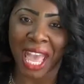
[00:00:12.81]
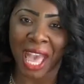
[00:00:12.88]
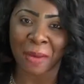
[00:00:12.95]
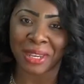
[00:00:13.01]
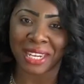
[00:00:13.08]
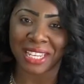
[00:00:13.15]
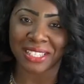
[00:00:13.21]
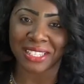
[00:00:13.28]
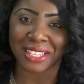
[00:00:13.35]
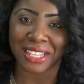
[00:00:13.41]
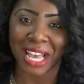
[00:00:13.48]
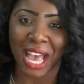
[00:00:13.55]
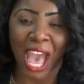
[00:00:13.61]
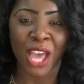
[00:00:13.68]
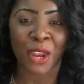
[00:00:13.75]
Ebenezer,
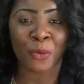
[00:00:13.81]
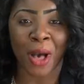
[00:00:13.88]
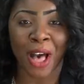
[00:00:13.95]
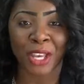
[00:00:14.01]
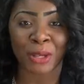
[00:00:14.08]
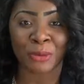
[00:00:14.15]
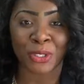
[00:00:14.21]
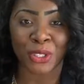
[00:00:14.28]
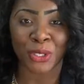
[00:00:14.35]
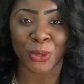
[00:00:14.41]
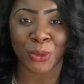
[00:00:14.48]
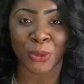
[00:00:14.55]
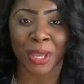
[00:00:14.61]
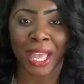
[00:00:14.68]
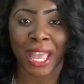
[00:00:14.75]
and welcome to
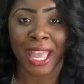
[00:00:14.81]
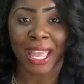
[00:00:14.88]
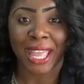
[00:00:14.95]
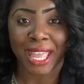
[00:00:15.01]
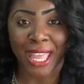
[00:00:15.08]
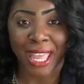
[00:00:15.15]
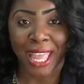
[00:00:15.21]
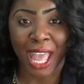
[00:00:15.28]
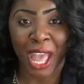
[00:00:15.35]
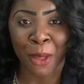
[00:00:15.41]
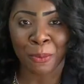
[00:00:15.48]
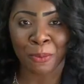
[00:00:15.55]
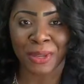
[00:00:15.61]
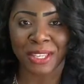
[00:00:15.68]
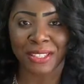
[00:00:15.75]

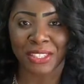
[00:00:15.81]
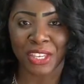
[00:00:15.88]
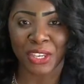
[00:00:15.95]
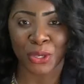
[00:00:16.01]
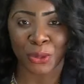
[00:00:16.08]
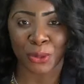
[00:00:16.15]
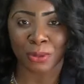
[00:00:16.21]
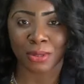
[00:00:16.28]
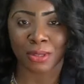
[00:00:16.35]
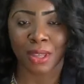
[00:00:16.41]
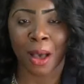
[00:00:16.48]
EMBC News.